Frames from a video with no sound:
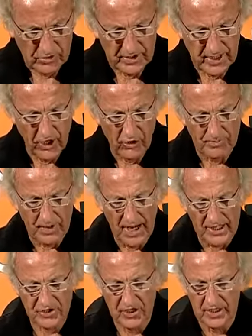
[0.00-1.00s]
who can help
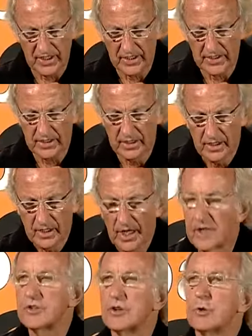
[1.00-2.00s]
usher in
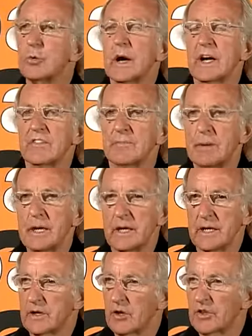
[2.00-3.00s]
a new way of
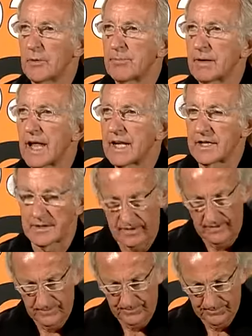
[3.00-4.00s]
being on the
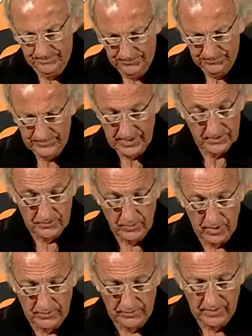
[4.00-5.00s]
planet.
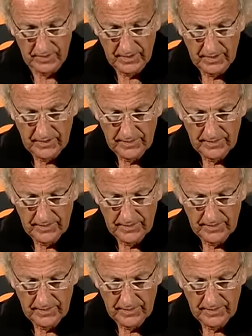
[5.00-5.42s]
Unquote.